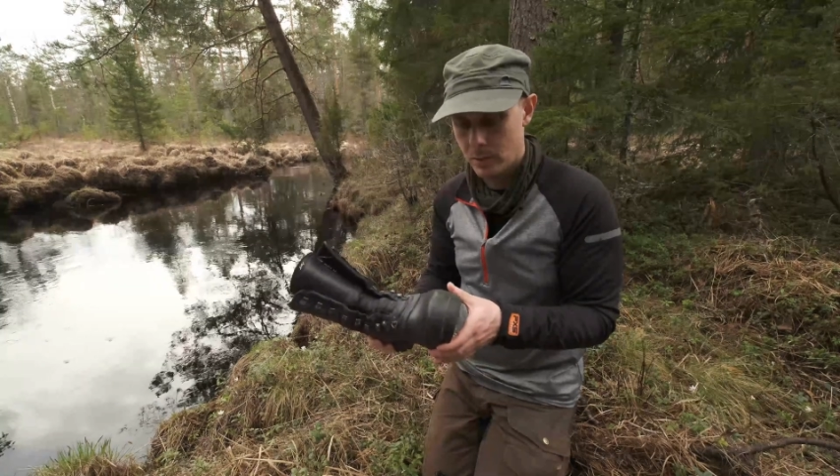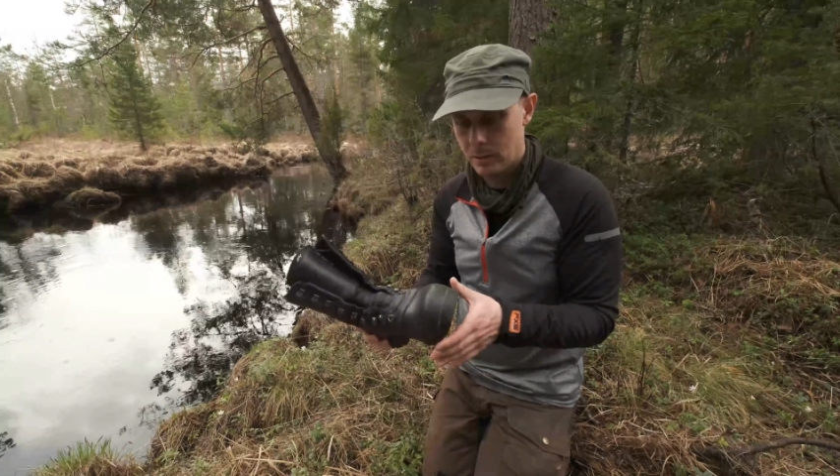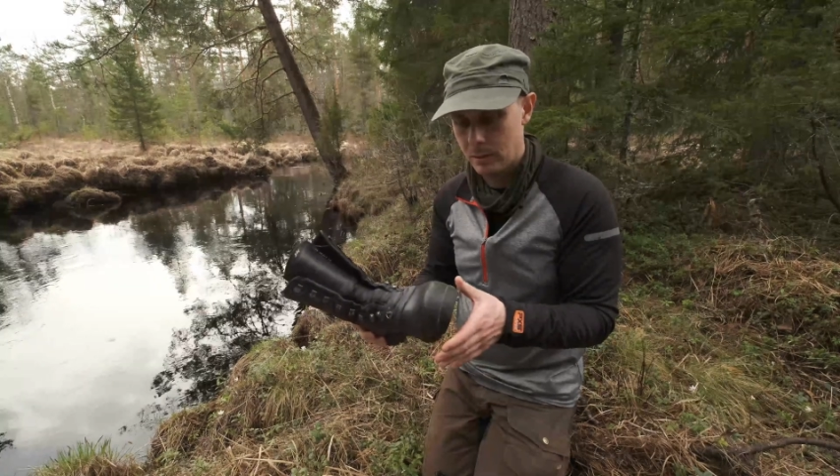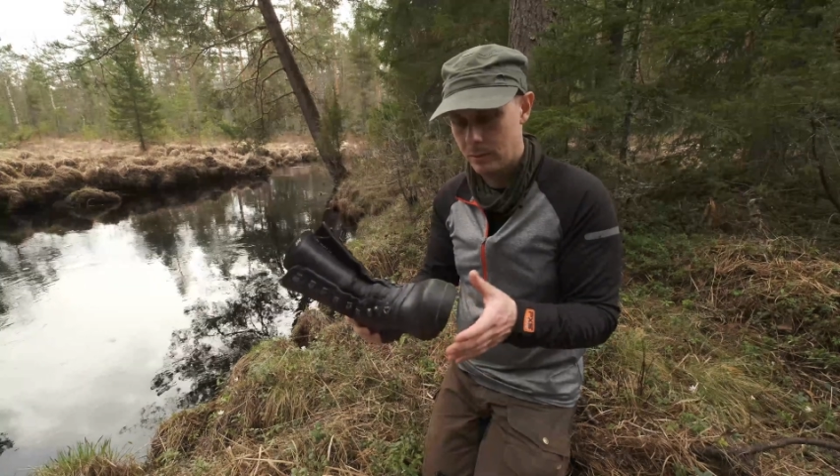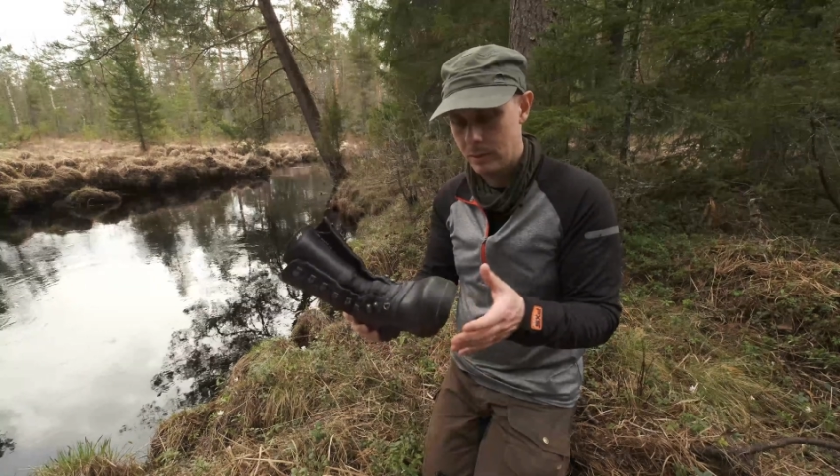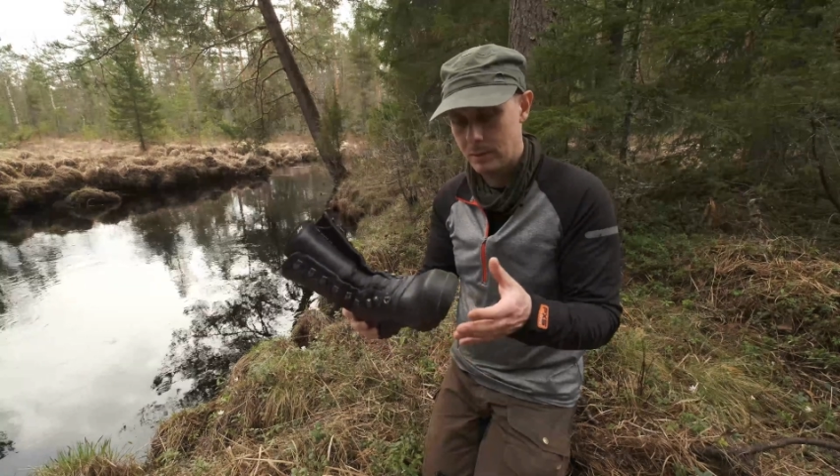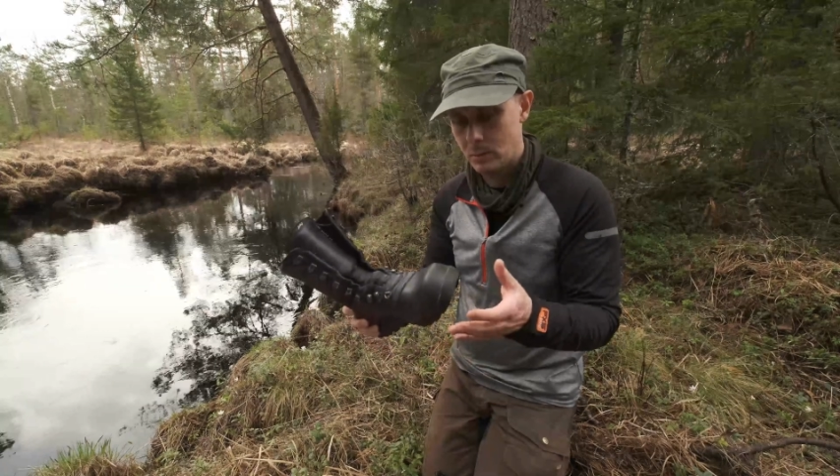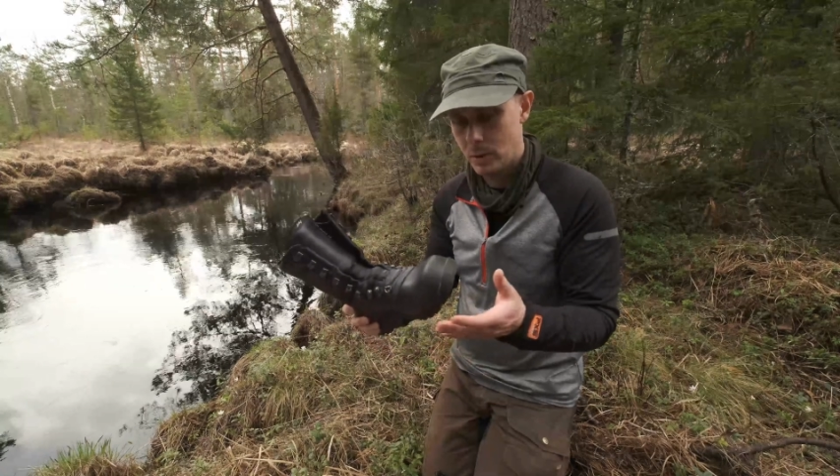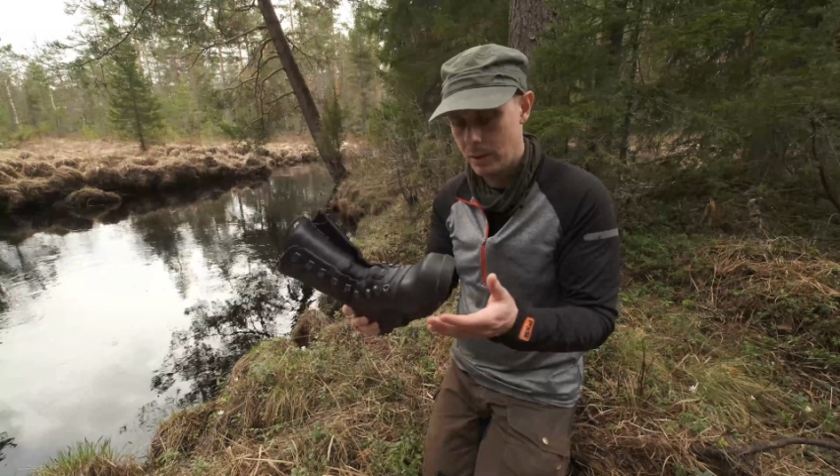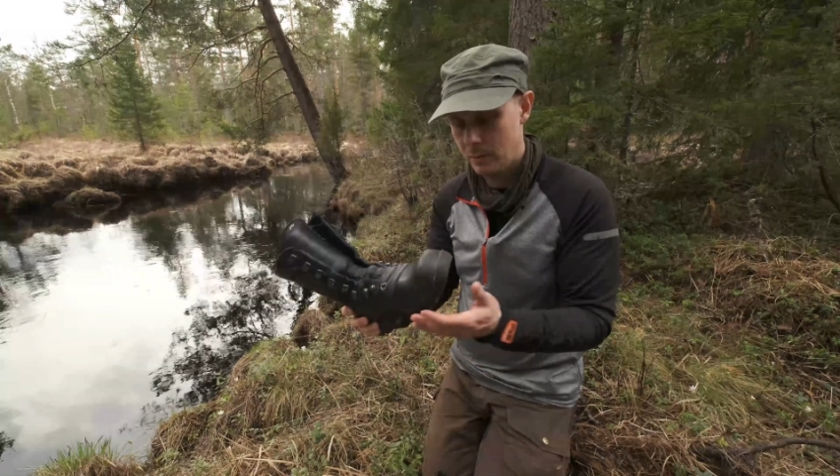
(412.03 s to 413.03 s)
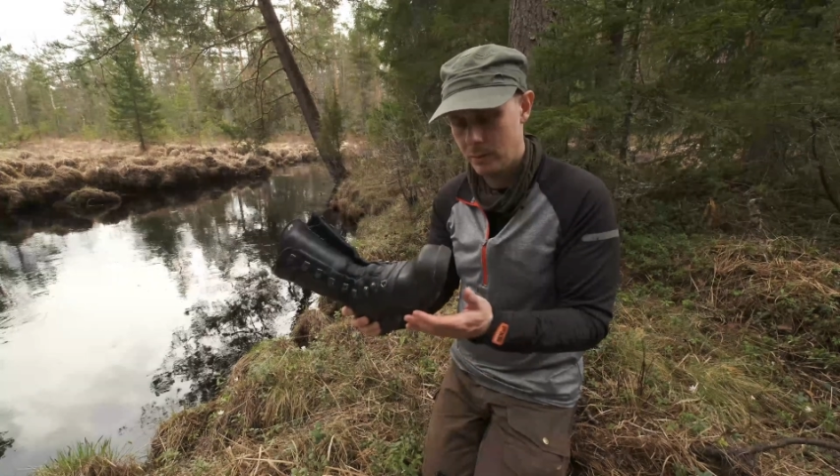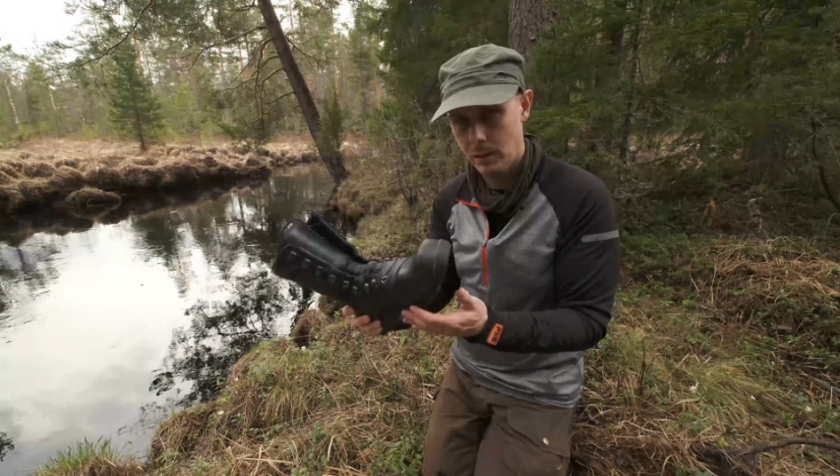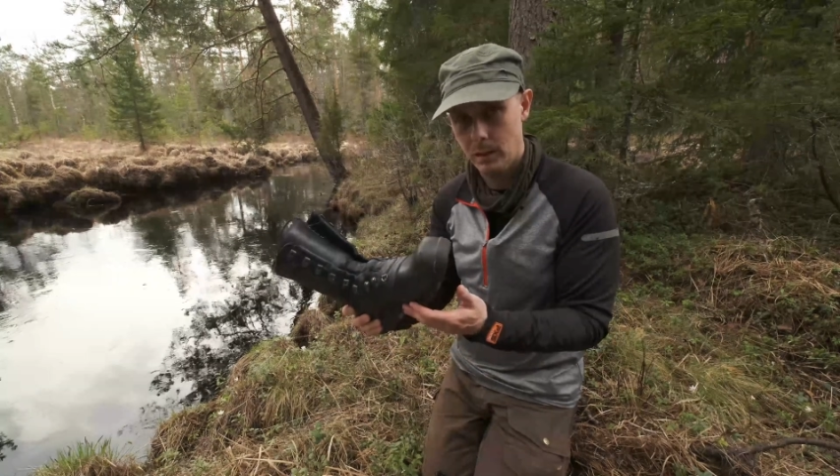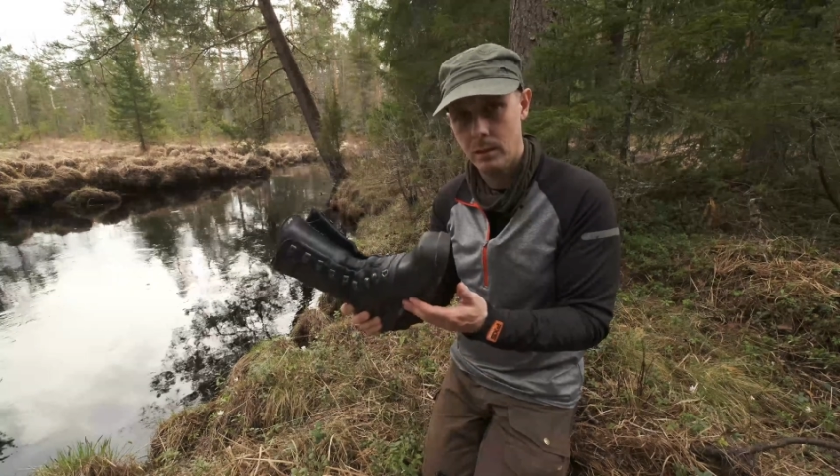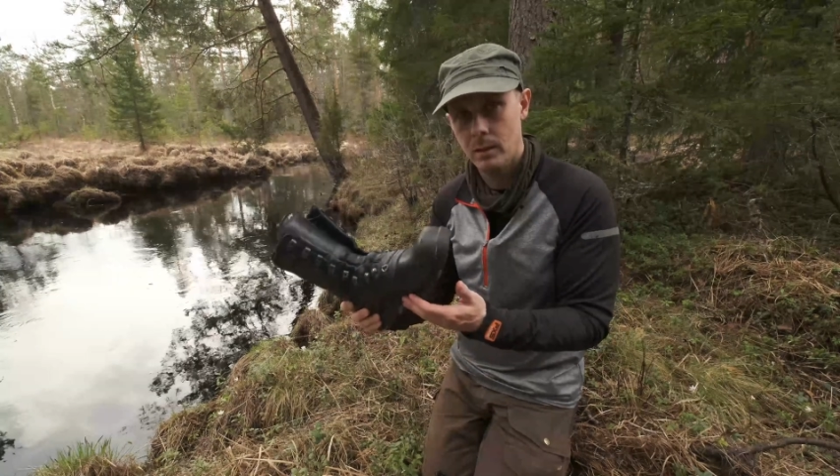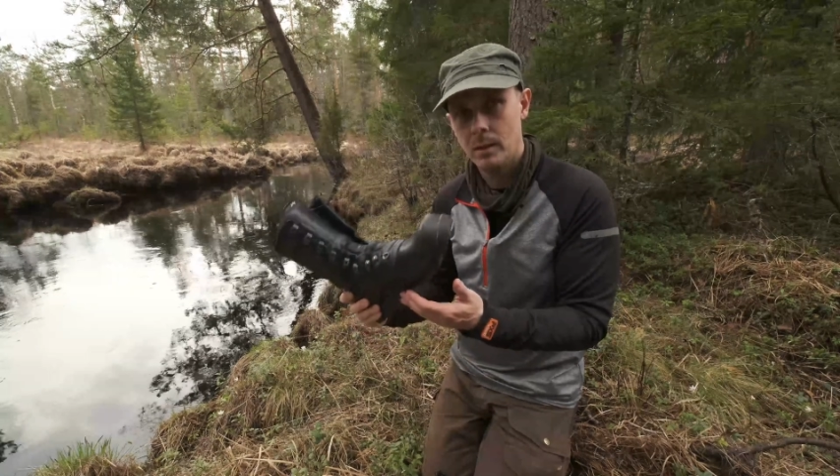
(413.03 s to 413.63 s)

and that's why they